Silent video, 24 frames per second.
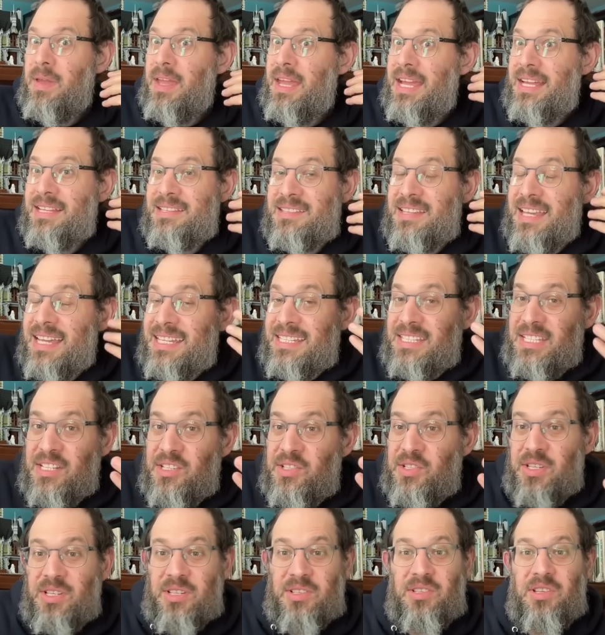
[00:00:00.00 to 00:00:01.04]
It's like
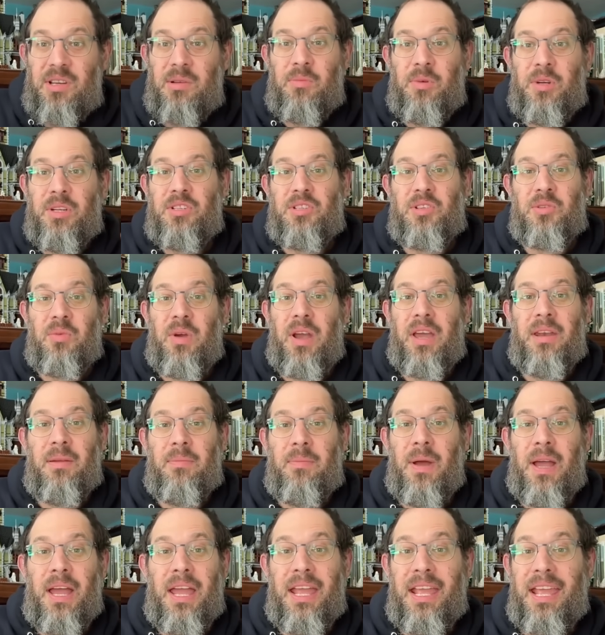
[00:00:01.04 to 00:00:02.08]
teaching someone to ride a
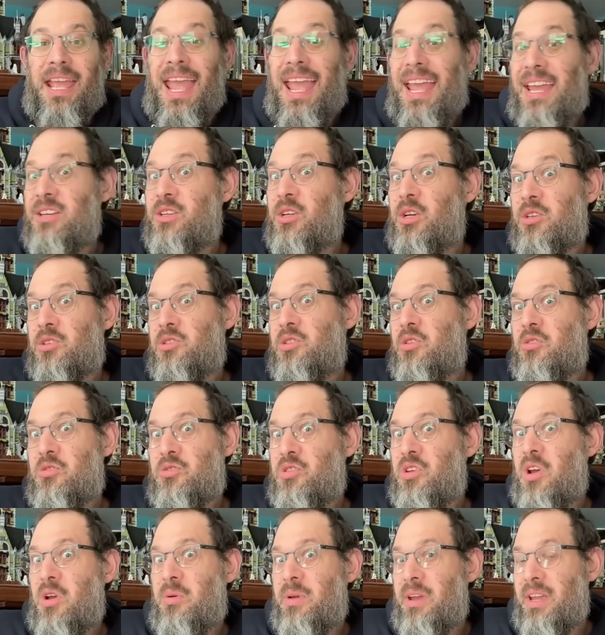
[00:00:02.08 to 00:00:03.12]
bike and also
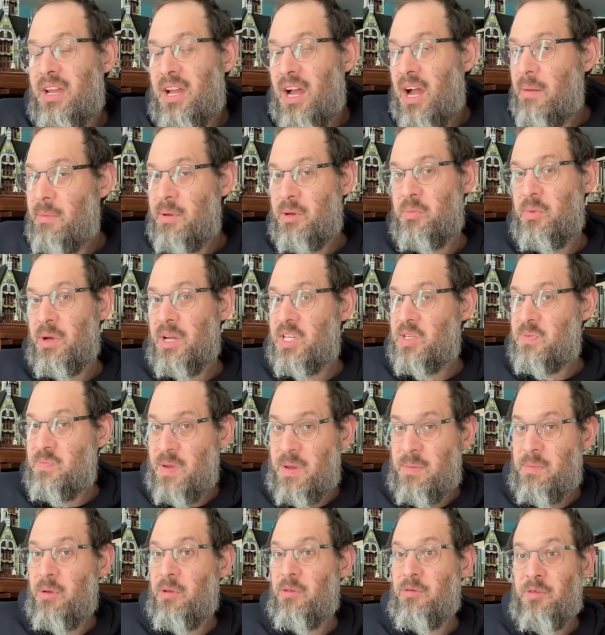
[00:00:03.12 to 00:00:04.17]
showing common ways
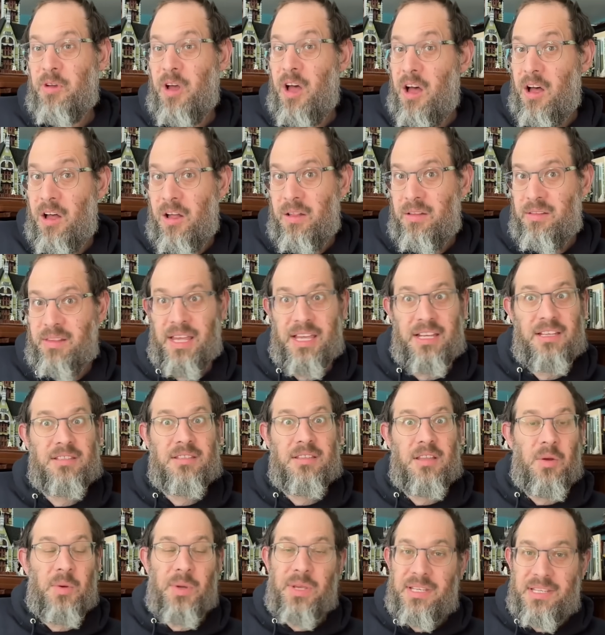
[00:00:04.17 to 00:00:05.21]
people fall, like
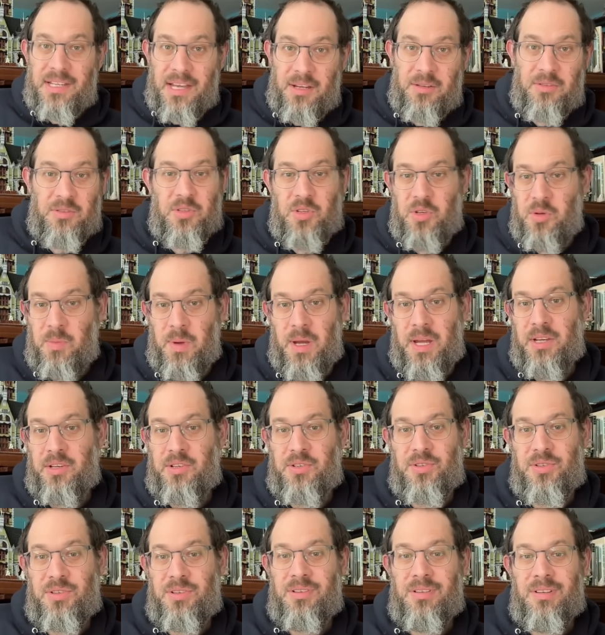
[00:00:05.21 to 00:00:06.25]
slowing down too
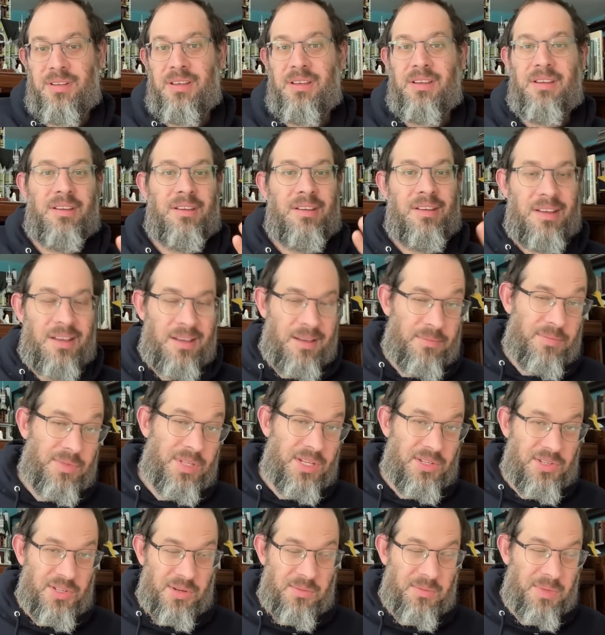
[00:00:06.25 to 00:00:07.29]
much
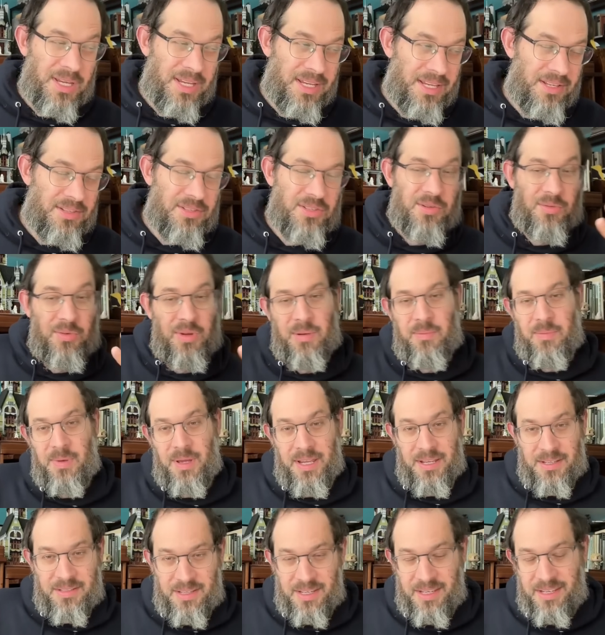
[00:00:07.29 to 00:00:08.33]
teaching my kids to ride
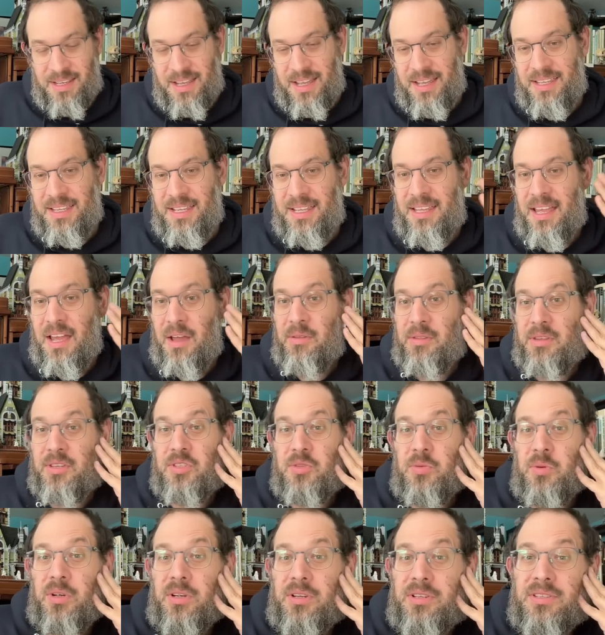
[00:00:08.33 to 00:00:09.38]
bikes. I, I get how
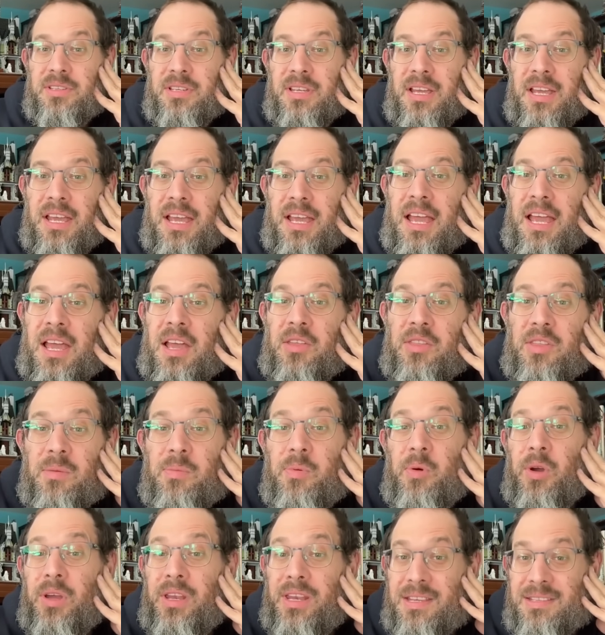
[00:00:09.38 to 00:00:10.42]
this works. The
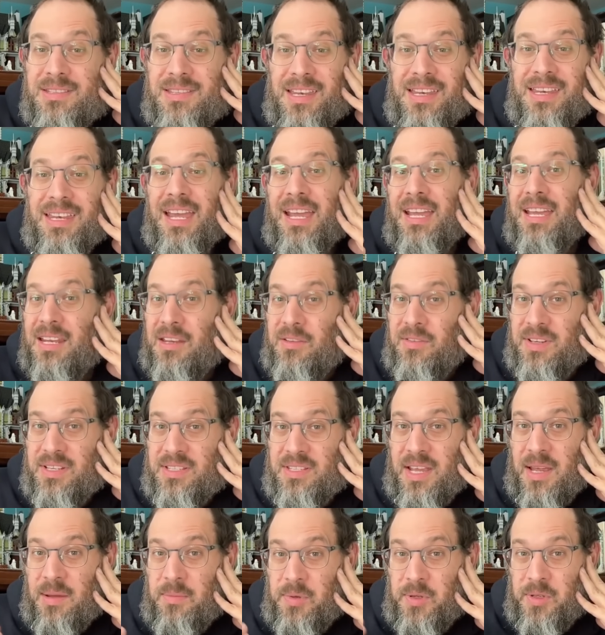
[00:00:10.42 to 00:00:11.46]
point is that negative
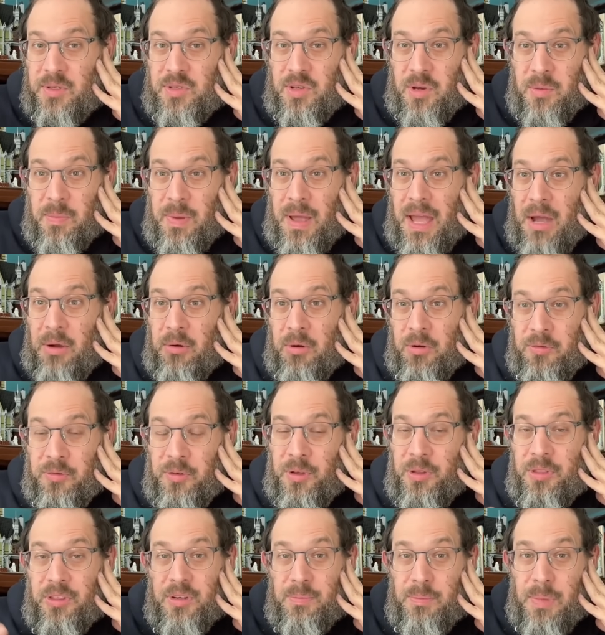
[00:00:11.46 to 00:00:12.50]
examples are
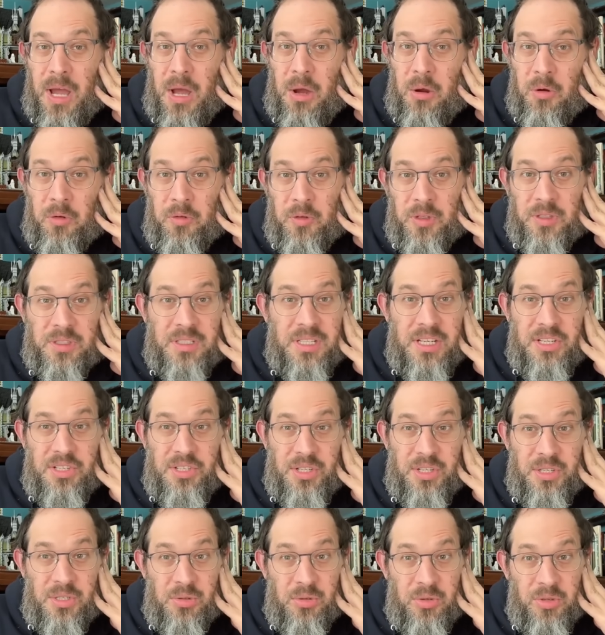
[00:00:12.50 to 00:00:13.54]
powerful. They're powerful
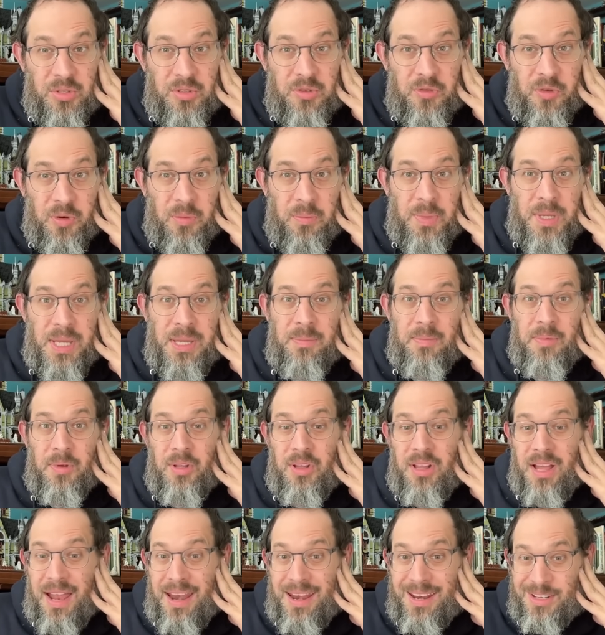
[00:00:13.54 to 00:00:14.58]
teaching tools for
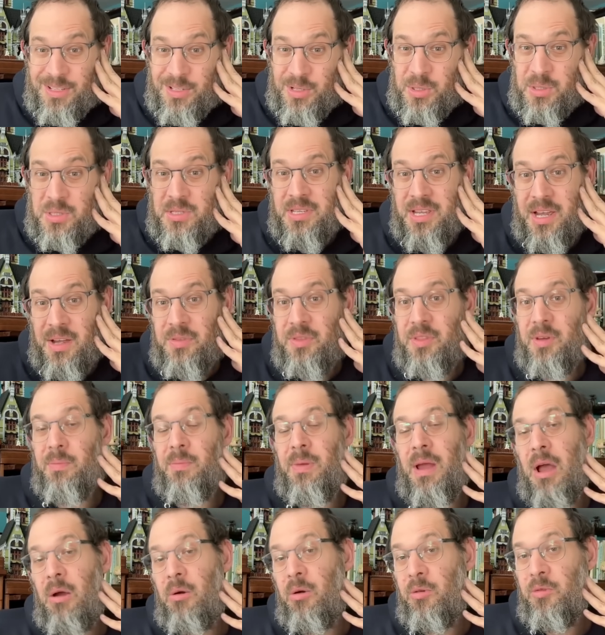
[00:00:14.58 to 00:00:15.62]
people. And it turns out they're
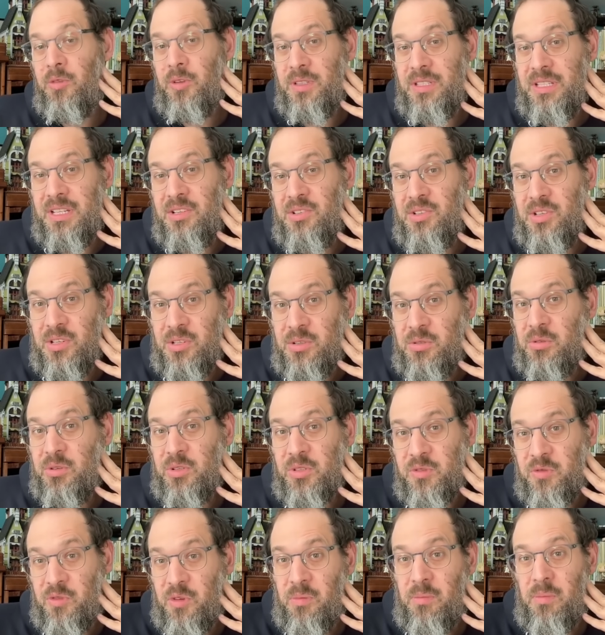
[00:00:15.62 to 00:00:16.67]
powerful teaching
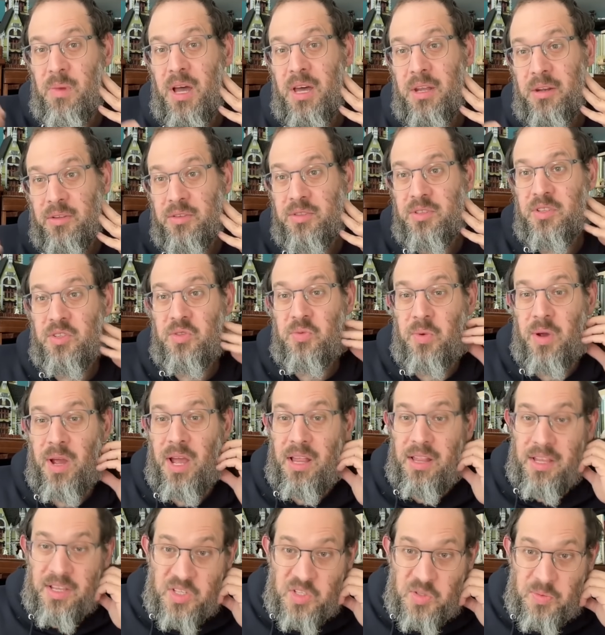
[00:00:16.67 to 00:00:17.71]
tools for models as
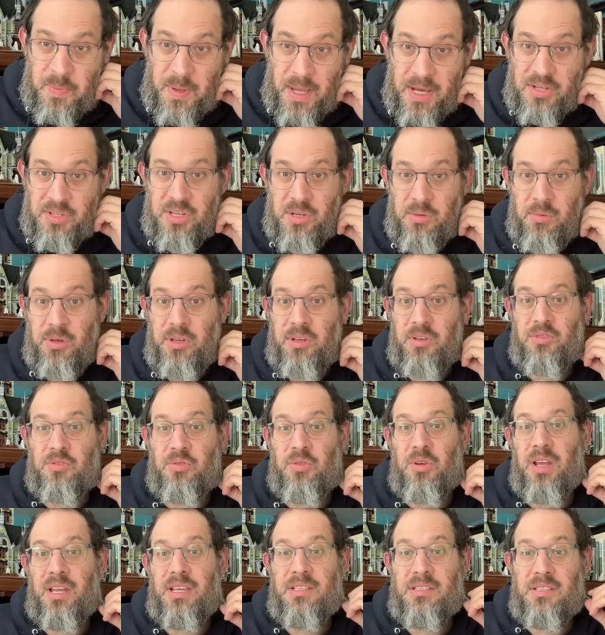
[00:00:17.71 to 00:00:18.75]
well, especially when you're
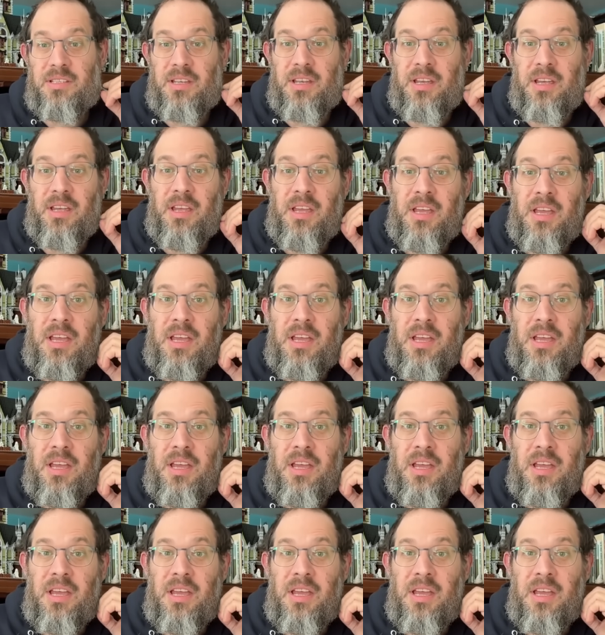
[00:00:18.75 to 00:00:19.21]
trying to